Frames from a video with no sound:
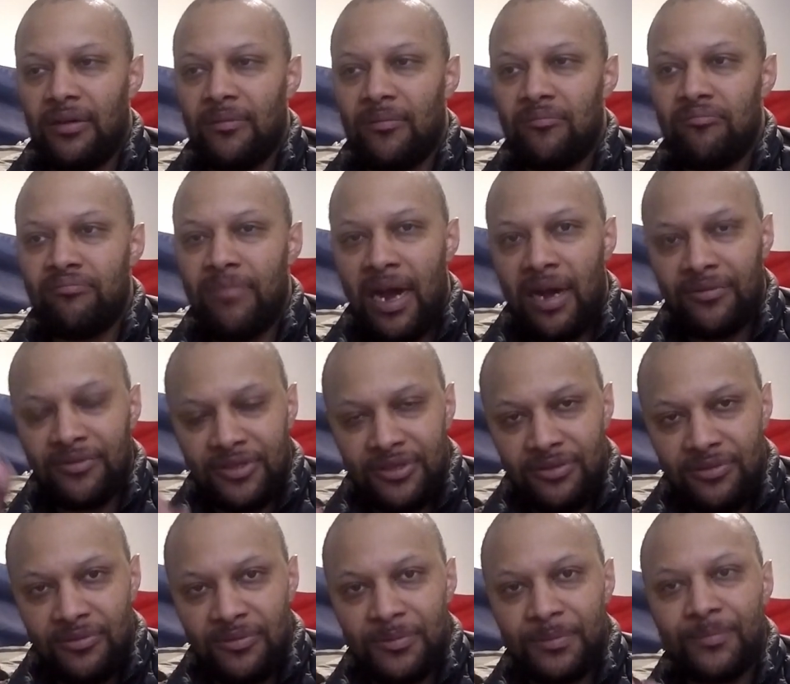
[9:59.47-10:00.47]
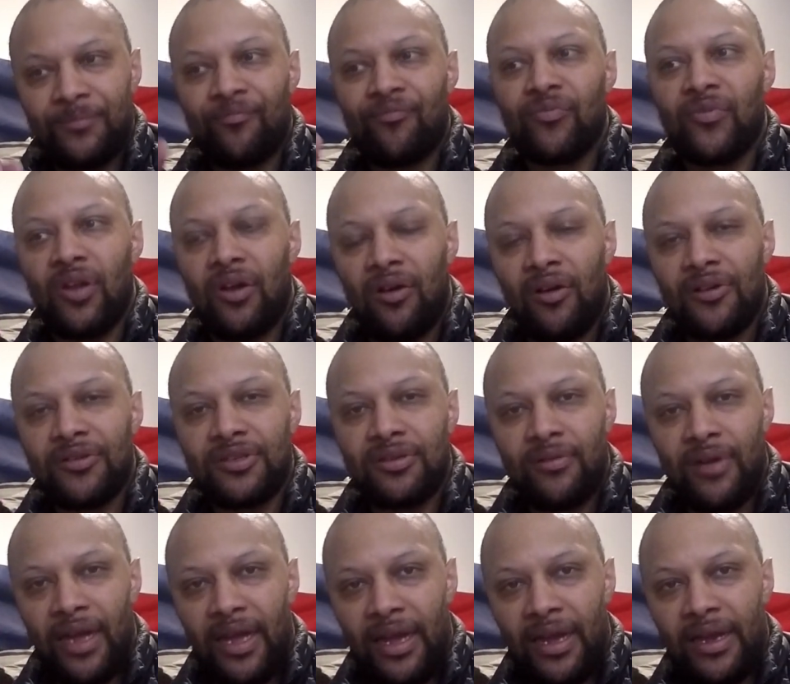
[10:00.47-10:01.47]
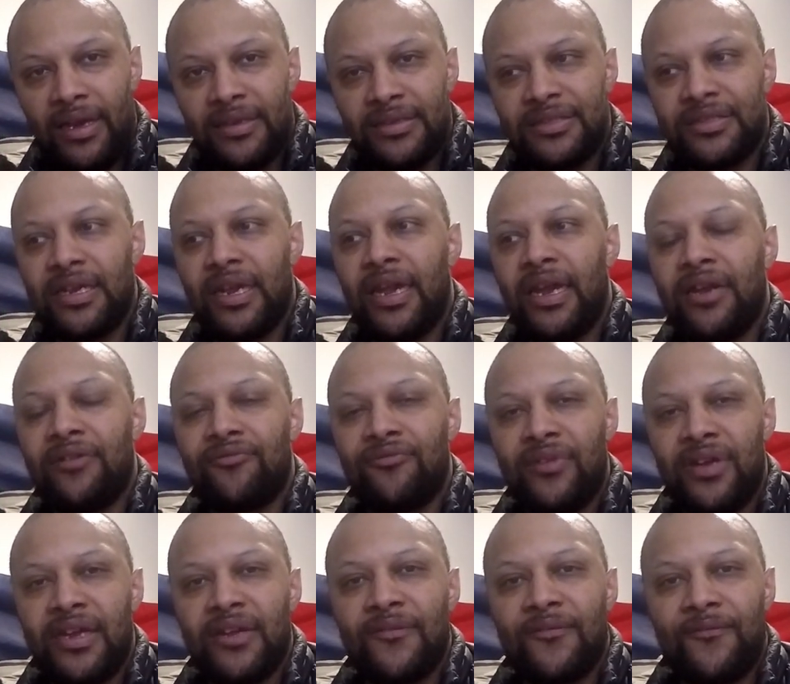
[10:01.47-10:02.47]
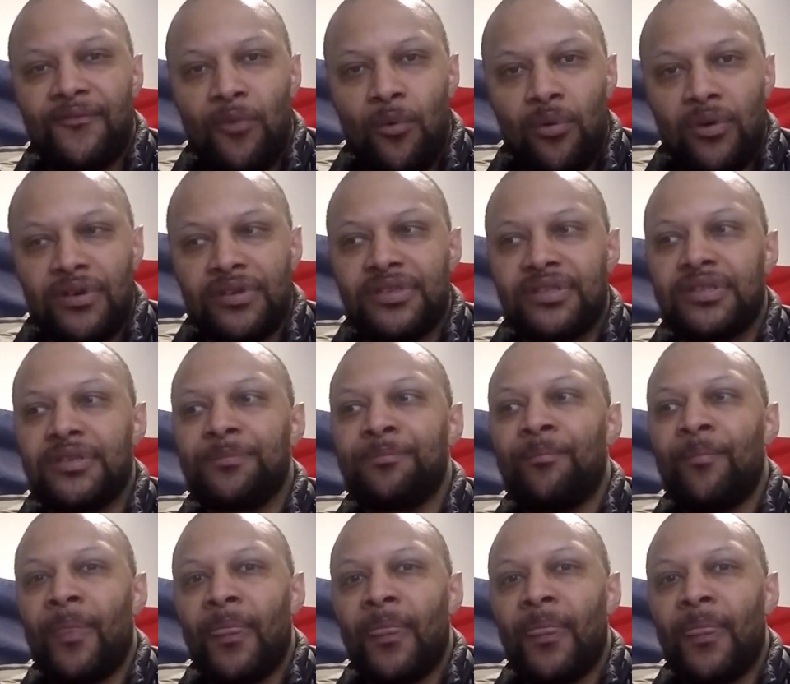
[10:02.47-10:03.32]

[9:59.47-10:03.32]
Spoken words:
Mountain also has a reinforced